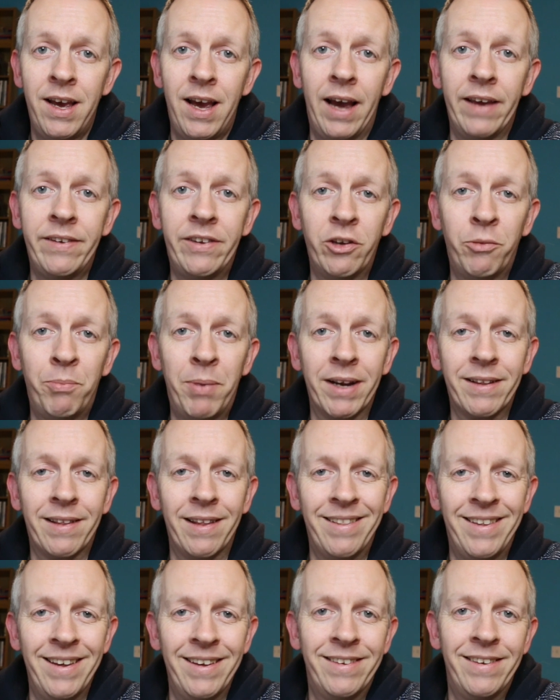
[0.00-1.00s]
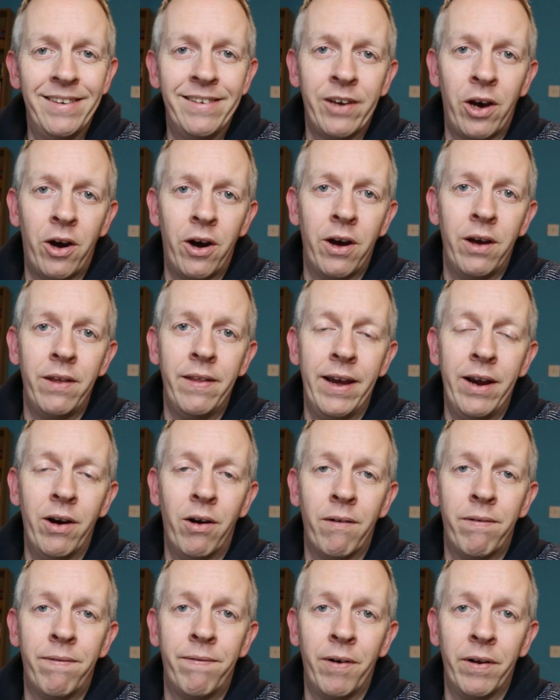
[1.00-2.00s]
I suspect that this is how they
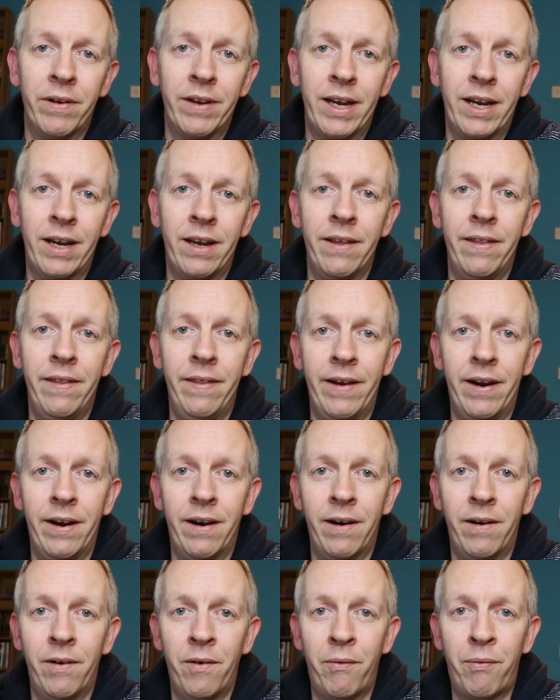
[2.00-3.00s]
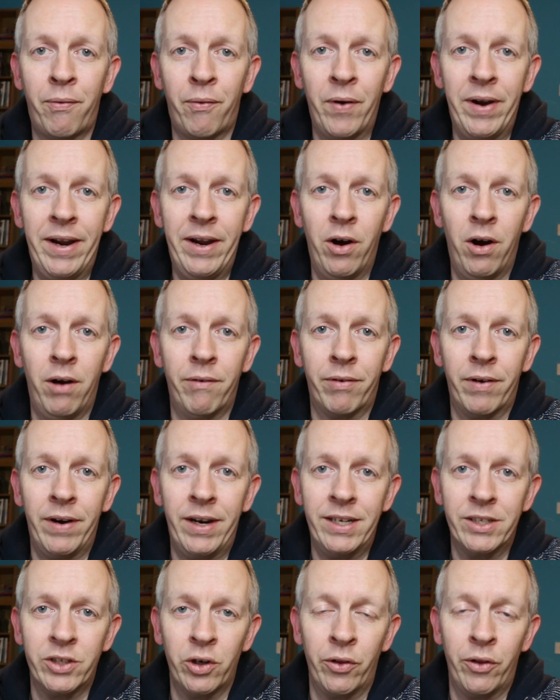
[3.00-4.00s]
are funding their free
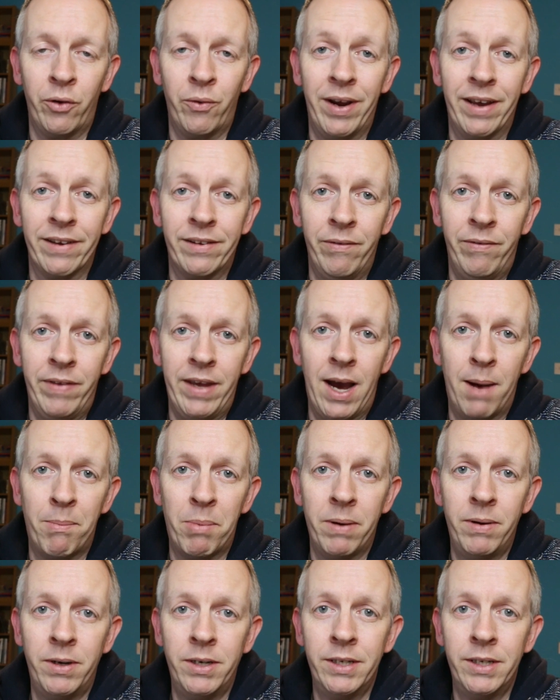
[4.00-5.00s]
offerings on the rest of the app.